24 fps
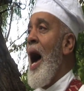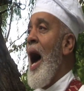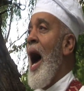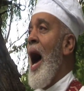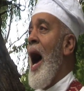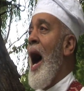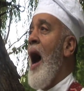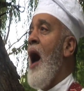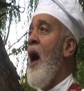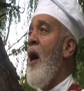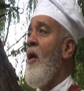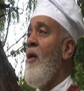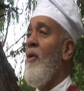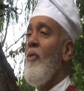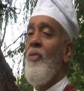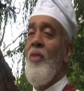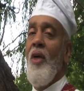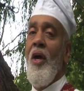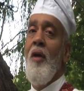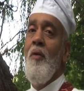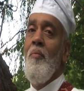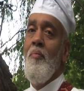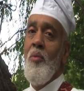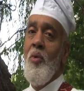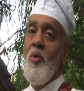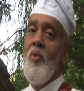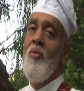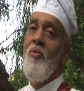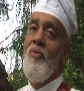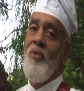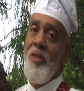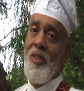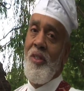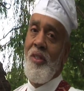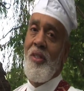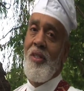how they
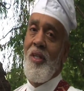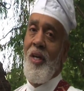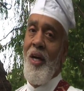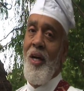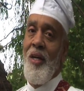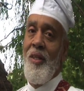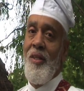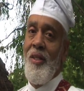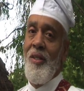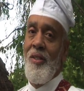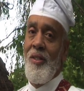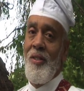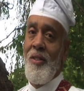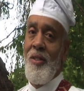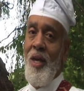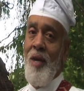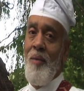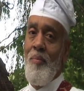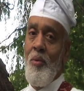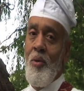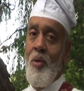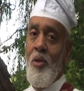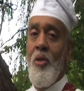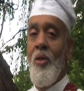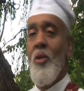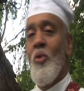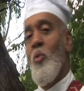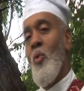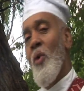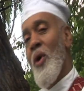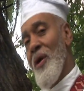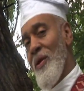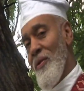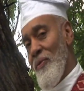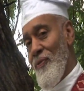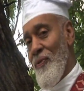move inside this neighborhood,
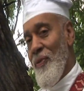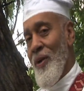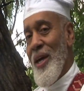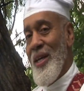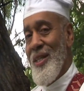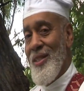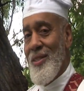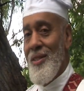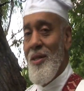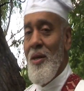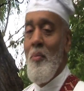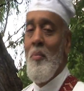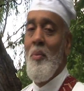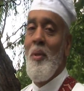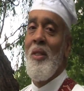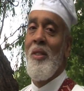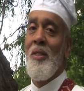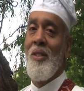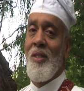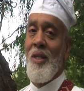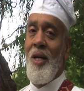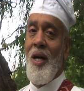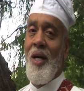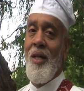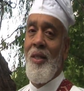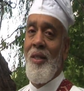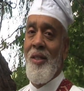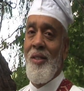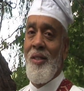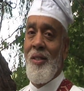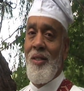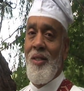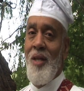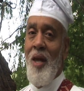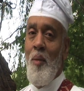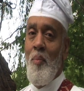what affects them inside
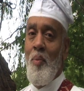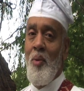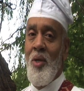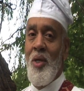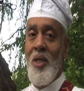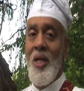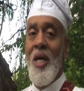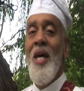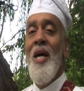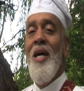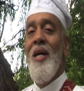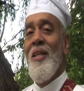this neighborhood,